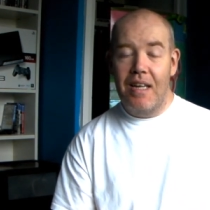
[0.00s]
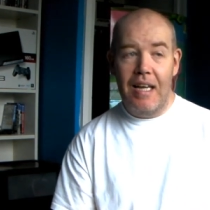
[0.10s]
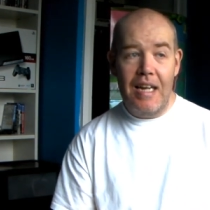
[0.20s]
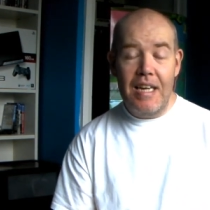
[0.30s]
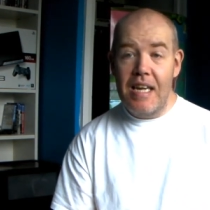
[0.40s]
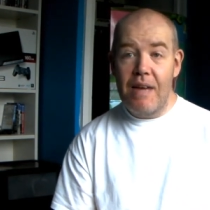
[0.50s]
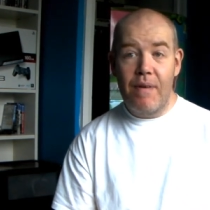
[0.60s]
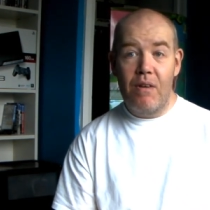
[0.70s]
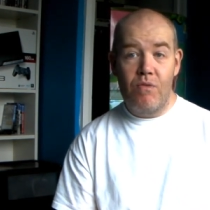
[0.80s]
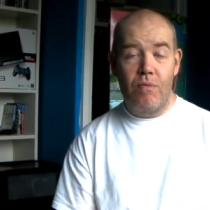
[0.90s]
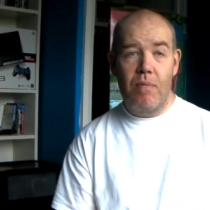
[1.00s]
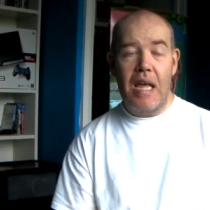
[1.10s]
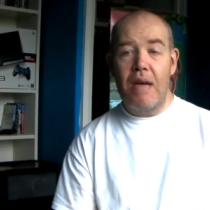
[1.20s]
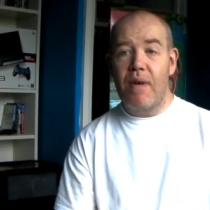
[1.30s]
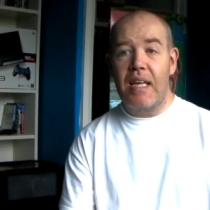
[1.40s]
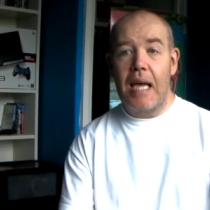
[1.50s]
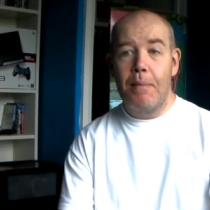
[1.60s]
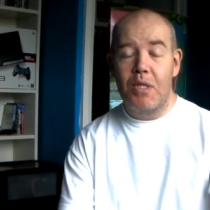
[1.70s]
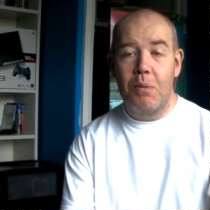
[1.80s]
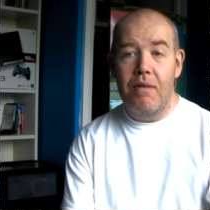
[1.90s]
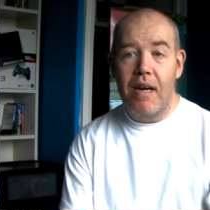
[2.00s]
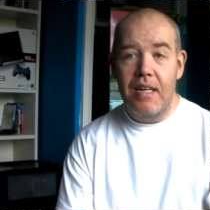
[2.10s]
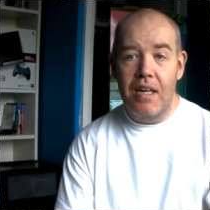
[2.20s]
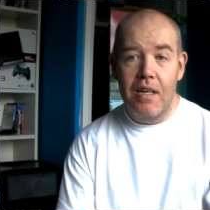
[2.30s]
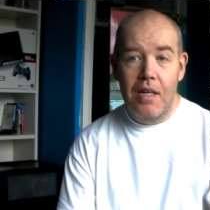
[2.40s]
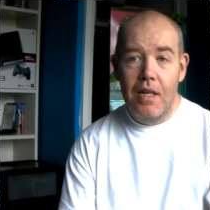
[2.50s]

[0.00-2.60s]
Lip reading: It never ever came onto my radar.